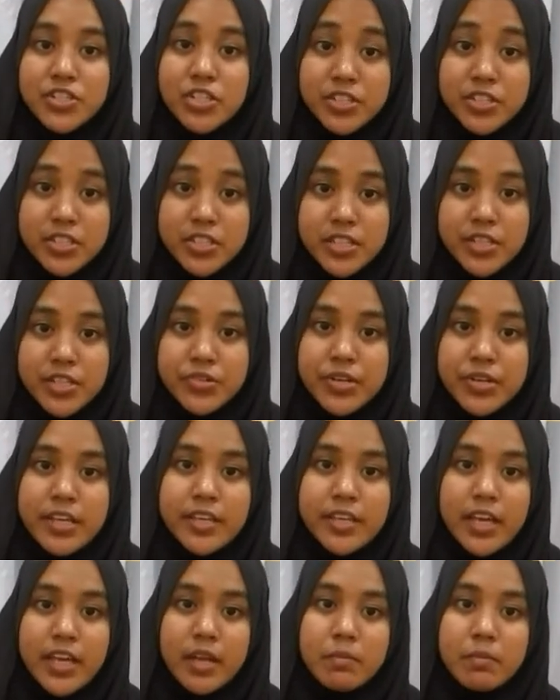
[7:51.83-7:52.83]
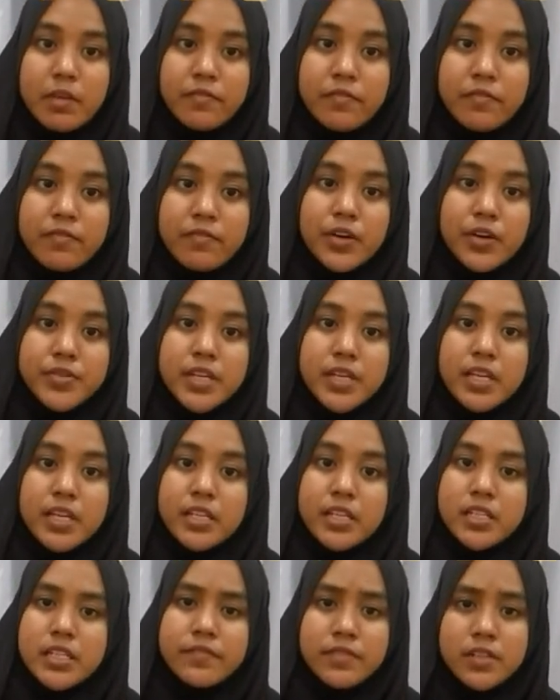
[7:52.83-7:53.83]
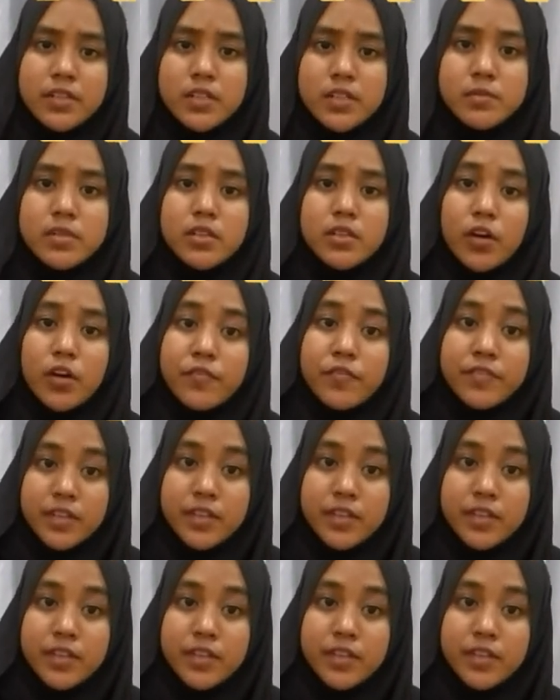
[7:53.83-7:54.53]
engineering can be found in the development of